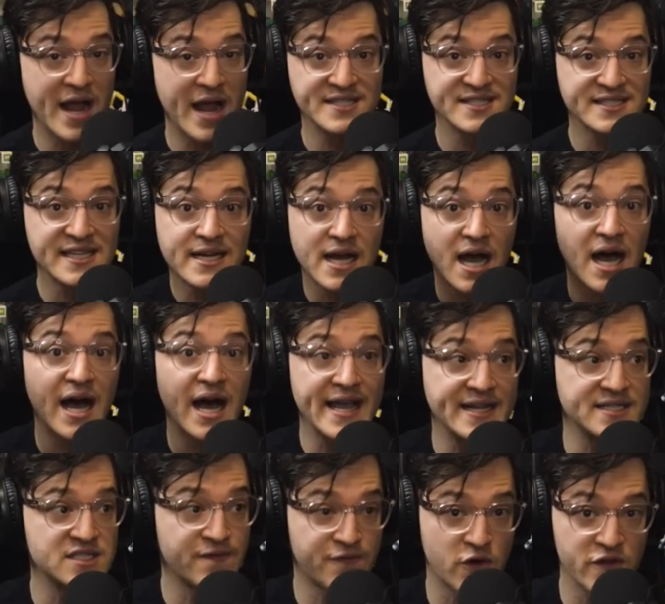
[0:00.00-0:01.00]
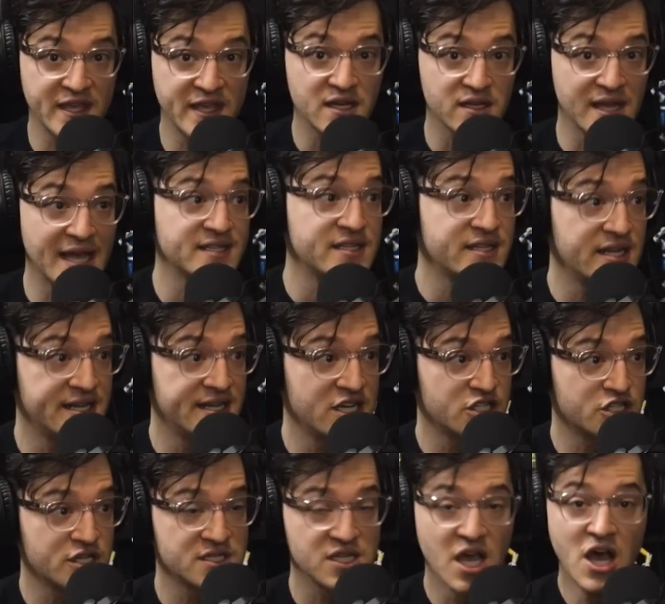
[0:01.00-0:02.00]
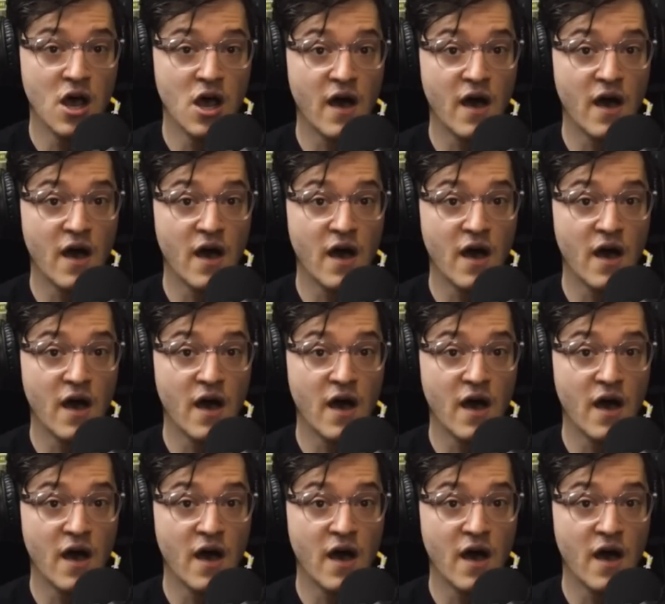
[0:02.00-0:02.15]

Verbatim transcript: has seen heights for the collected editions